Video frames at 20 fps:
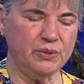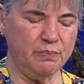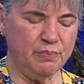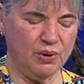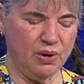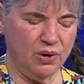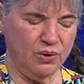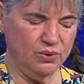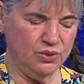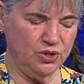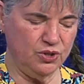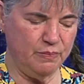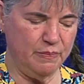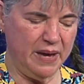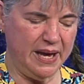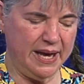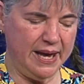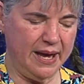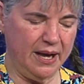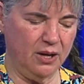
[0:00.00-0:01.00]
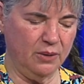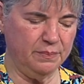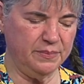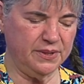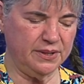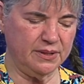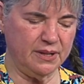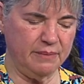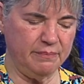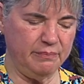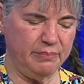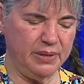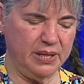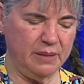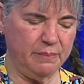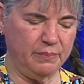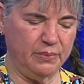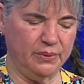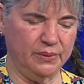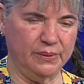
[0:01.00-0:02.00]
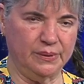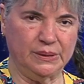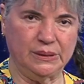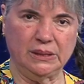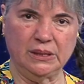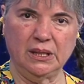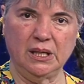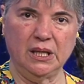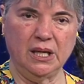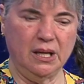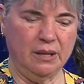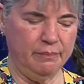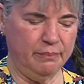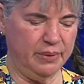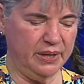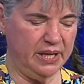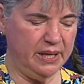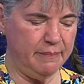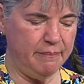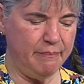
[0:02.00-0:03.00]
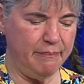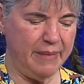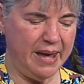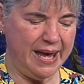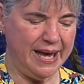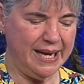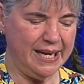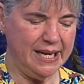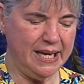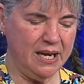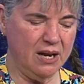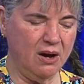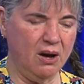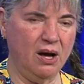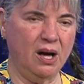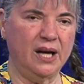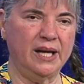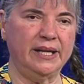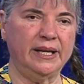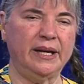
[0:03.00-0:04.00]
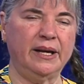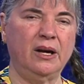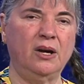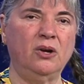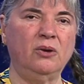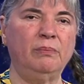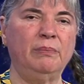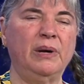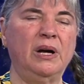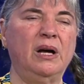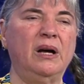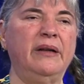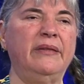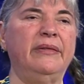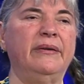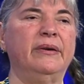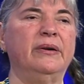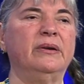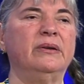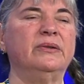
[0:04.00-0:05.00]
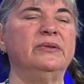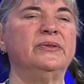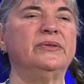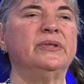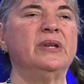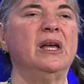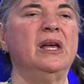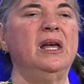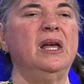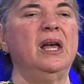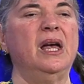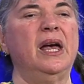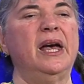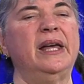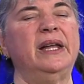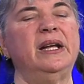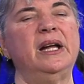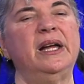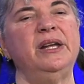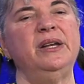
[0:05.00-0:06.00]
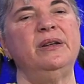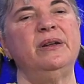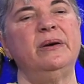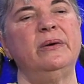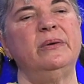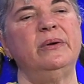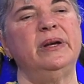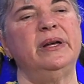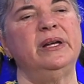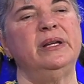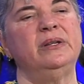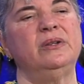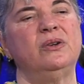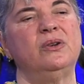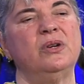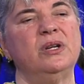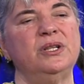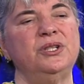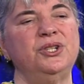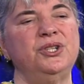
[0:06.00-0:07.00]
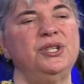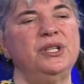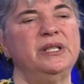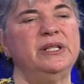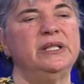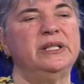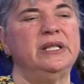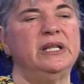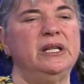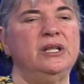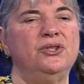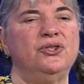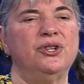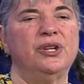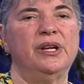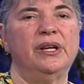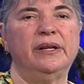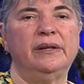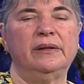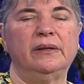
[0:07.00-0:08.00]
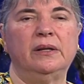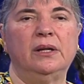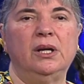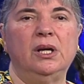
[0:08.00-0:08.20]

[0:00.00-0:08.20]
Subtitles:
approach may help some people, but it may not help others. And I know in Christian teaching,